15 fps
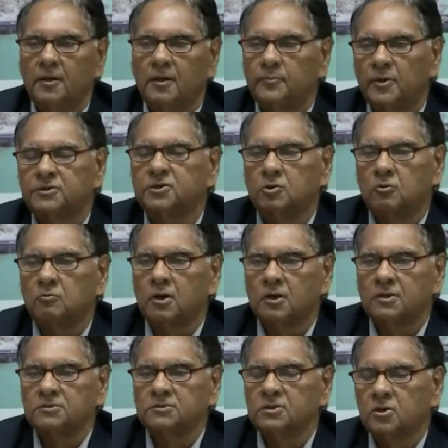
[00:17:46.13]

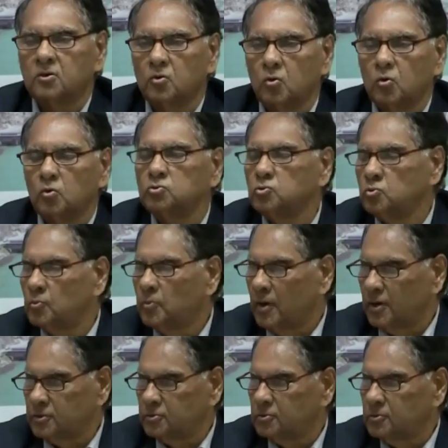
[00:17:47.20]
particularly the closed loop
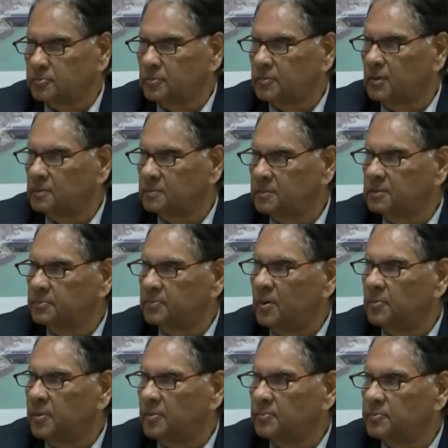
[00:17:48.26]
hydro
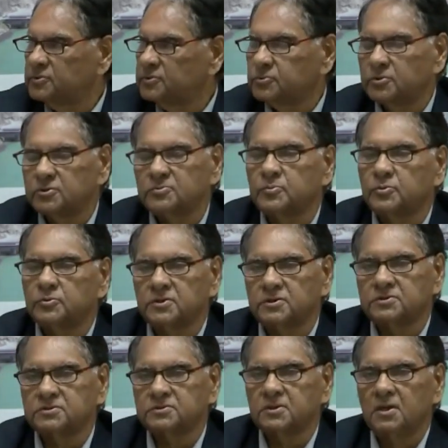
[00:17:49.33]
pump storage
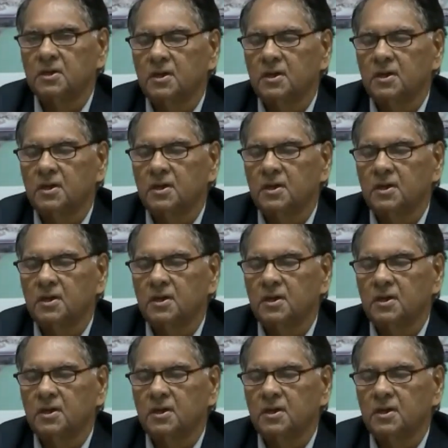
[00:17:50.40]
projects.